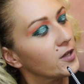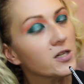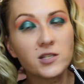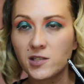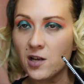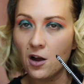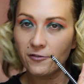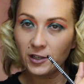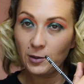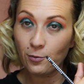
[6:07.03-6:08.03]

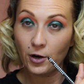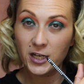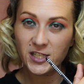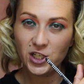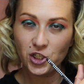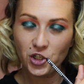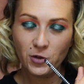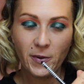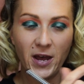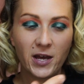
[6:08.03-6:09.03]
softly pressed into the
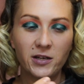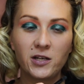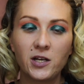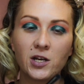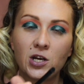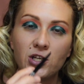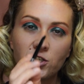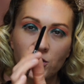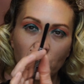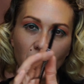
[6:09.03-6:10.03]
pan,
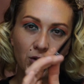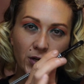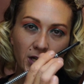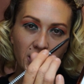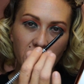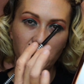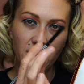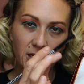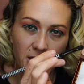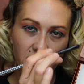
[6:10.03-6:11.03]
so it
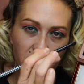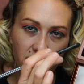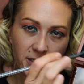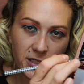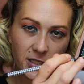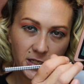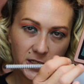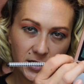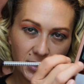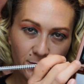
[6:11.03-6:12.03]
indents
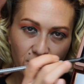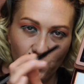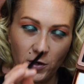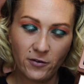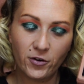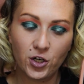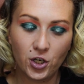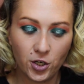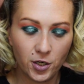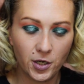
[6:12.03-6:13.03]
and dips whenever
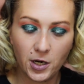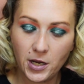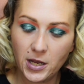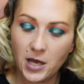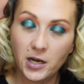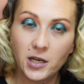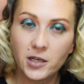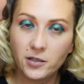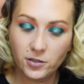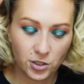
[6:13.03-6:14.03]
you're getting
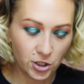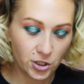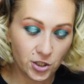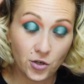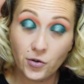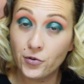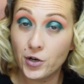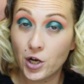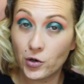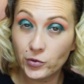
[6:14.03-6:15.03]
it, just so you
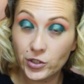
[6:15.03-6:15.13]
know.